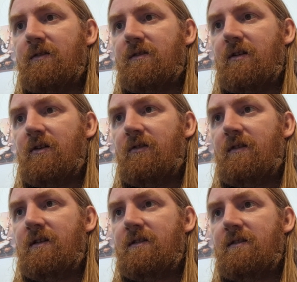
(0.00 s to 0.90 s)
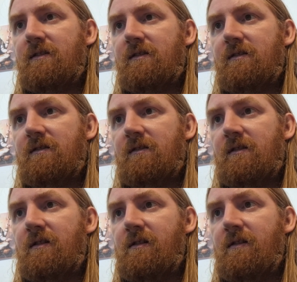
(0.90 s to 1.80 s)
So this is
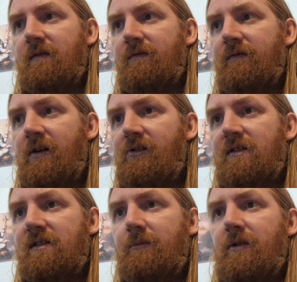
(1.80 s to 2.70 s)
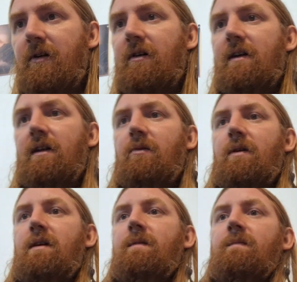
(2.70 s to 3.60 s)
very similar in a
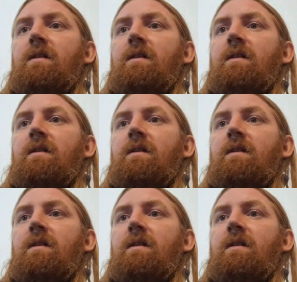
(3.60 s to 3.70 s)
way.